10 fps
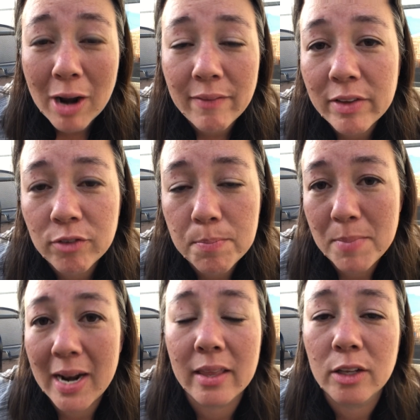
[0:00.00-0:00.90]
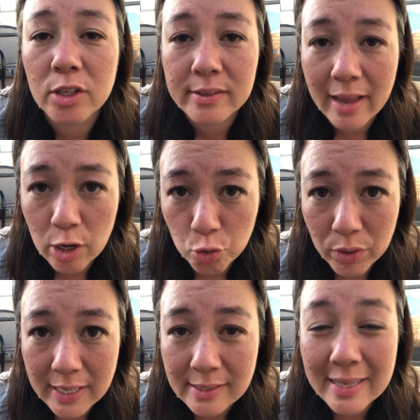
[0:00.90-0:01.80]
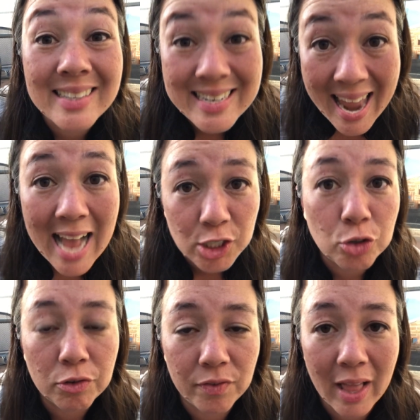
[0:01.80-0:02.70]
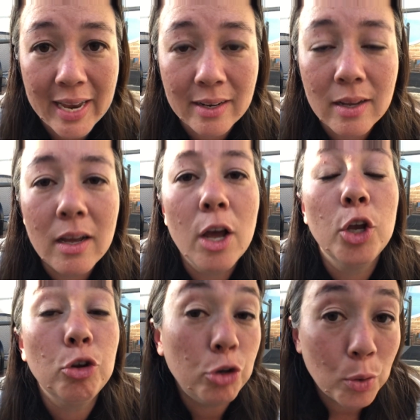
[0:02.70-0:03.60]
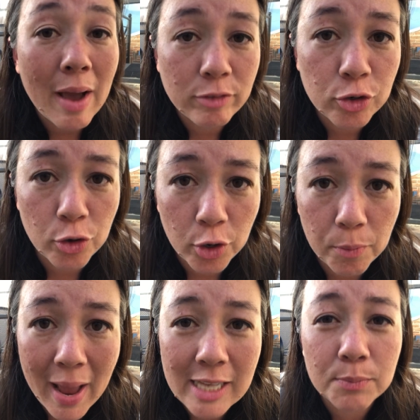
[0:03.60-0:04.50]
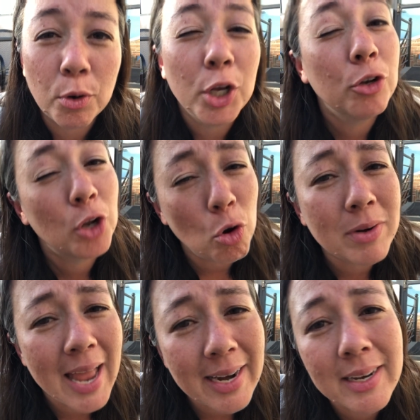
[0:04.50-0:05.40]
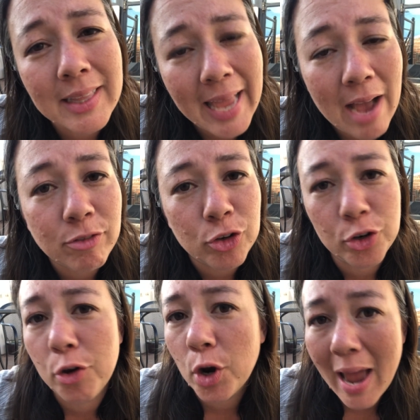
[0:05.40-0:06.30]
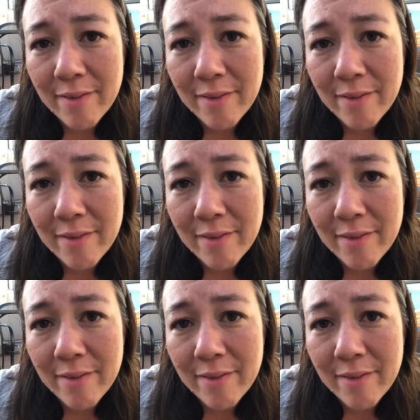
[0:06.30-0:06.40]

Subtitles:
traveling from Merida to San Cris, it's a national flight. You do have to show your passport. You don't technically have to show your